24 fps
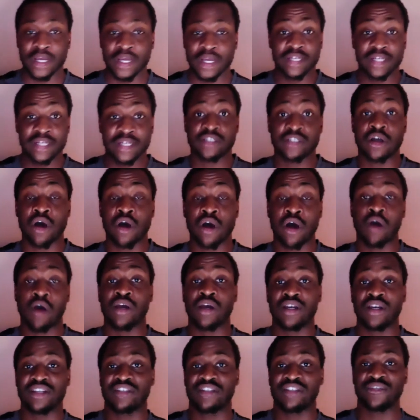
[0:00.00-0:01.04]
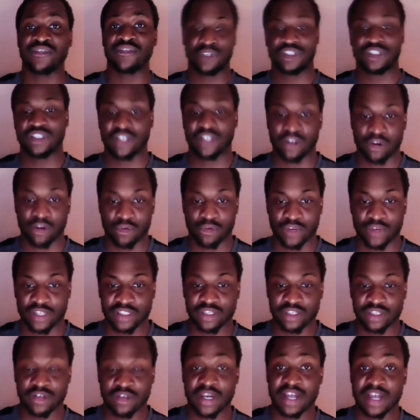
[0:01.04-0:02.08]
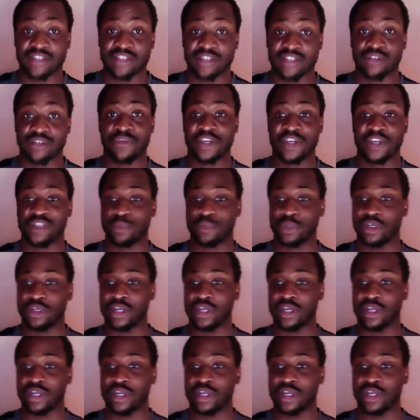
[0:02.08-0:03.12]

This call is officially over. I'll see you guys on Facebook.